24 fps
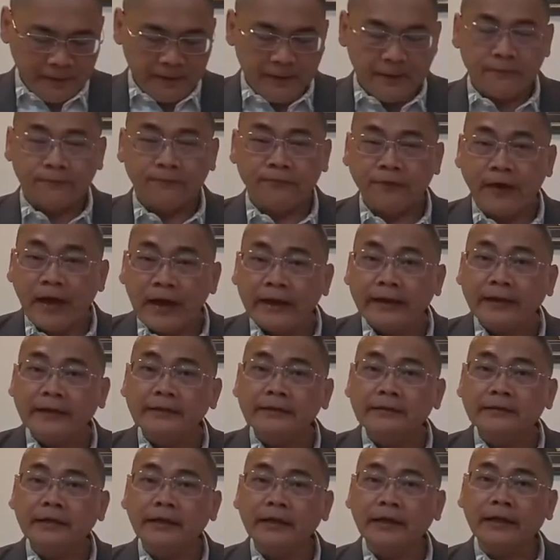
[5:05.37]

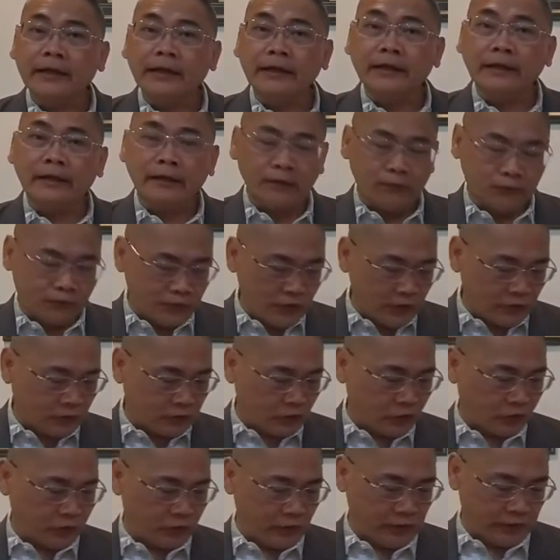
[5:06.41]
Finding
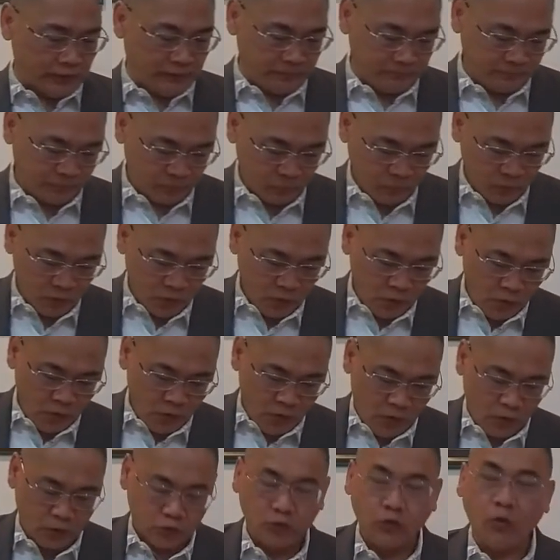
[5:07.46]
victory.
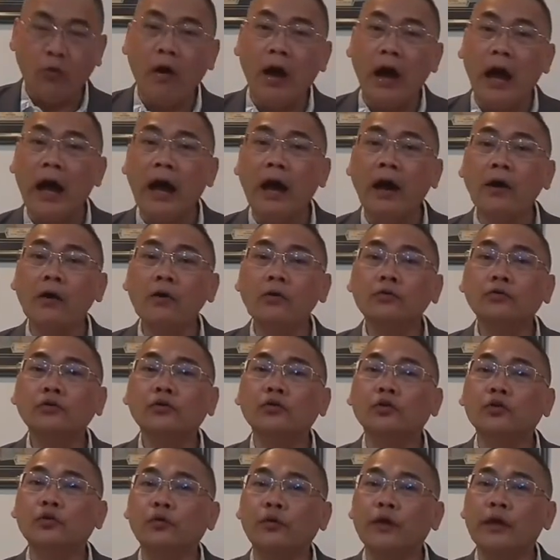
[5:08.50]
So how
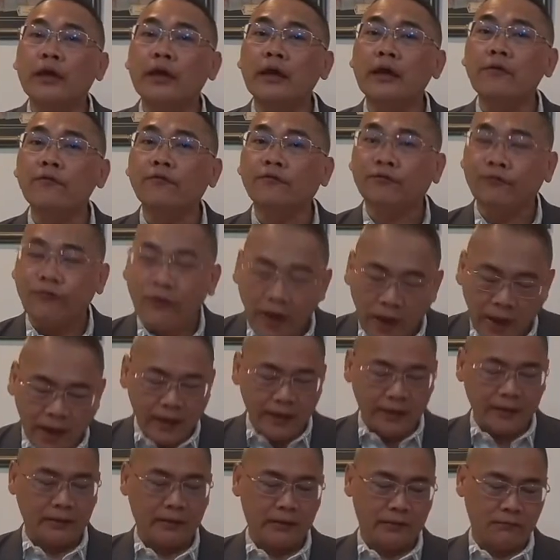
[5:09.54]
do we
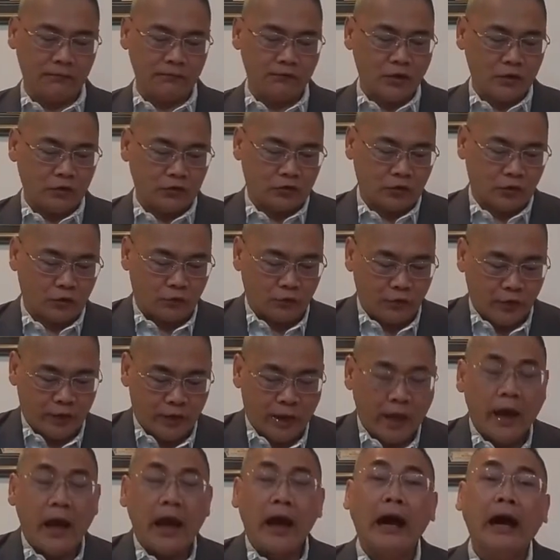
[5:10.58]
find
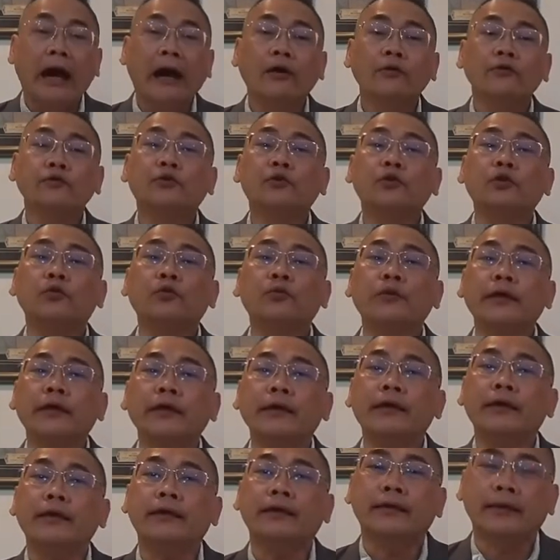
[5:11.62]
victory? How do
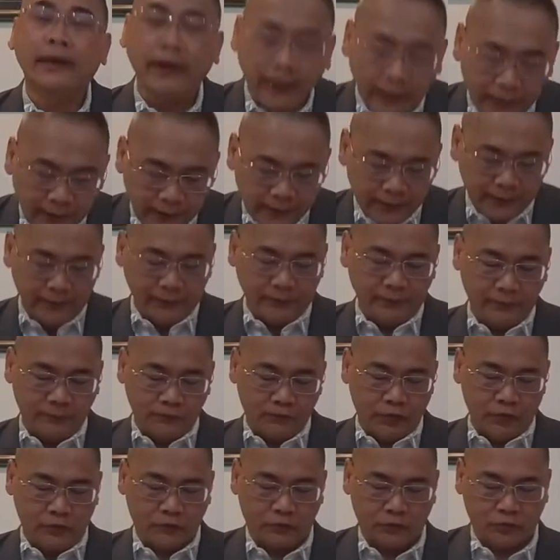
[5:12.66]
we gain
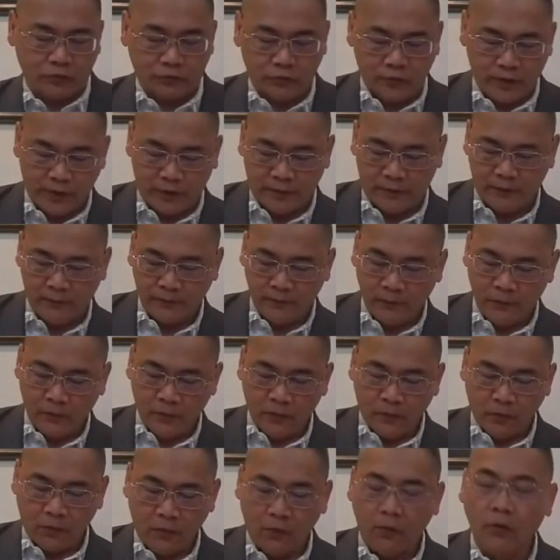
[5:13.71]
victory
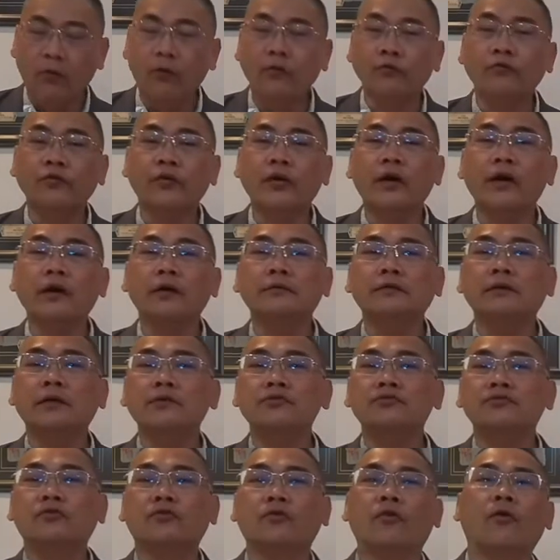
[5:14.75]
over
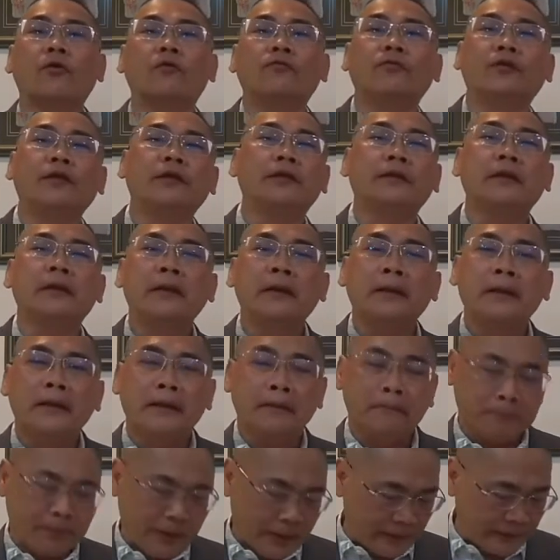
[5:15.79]
this COVID
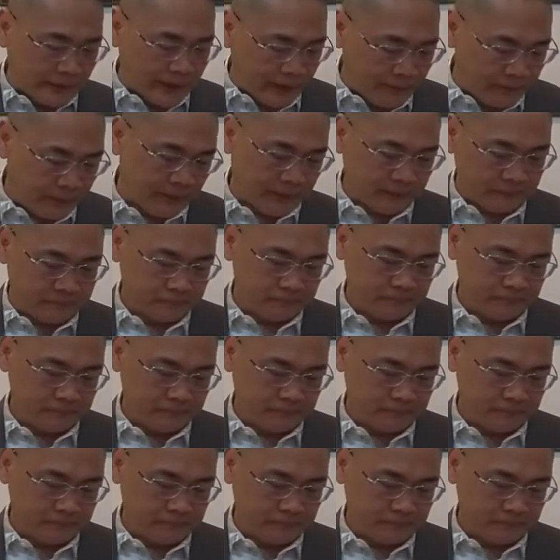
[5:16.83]
pandemic?